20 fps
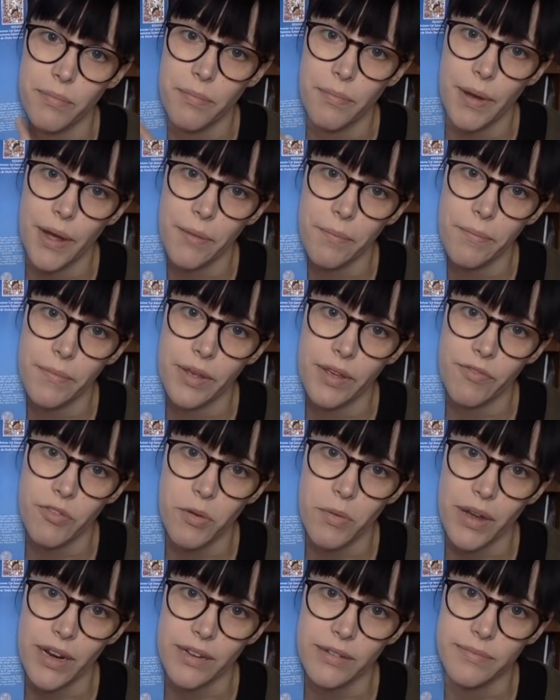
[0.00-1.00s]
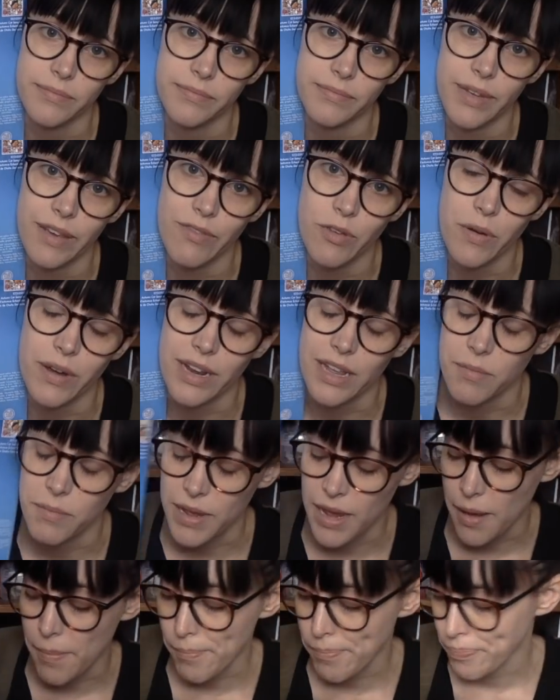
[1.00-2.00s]
But if you wanna hit
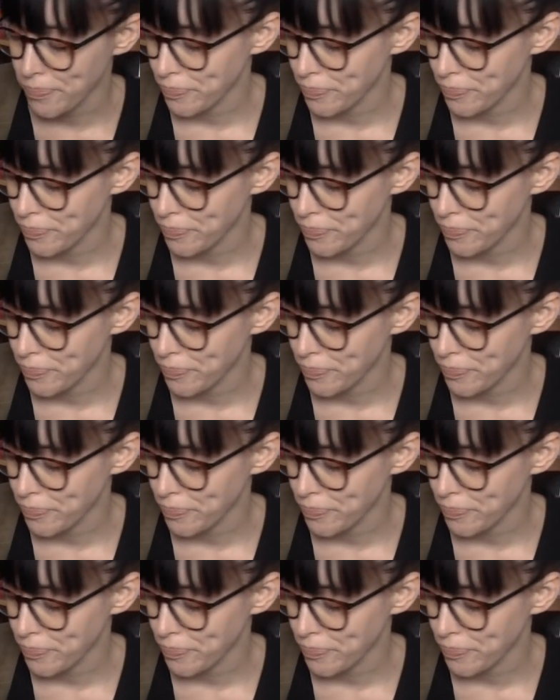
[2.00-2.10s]
me up,